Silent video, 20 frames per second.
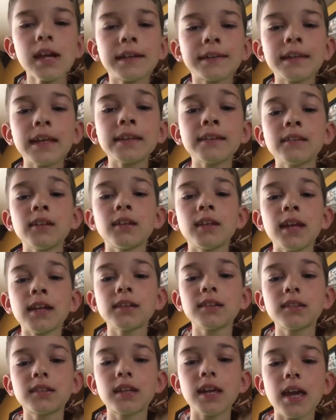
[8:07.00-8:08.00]
And then the
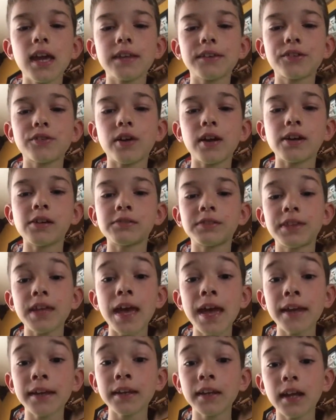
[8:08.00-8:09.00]
next game.
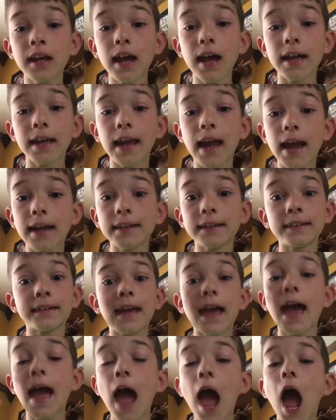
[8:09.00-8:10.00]
Then I had an
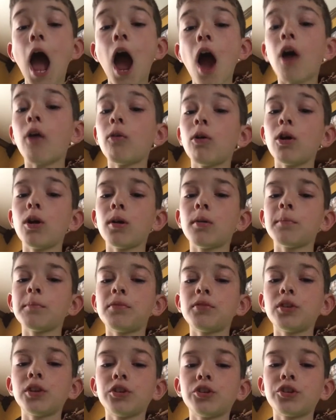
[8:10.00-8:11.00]
hour, I'm
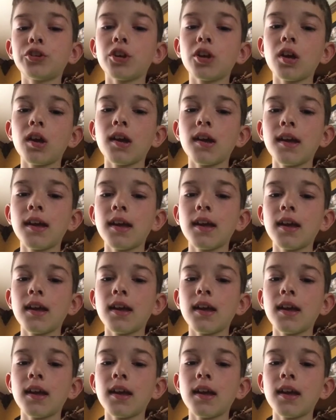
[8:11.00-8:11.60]
pretty sure.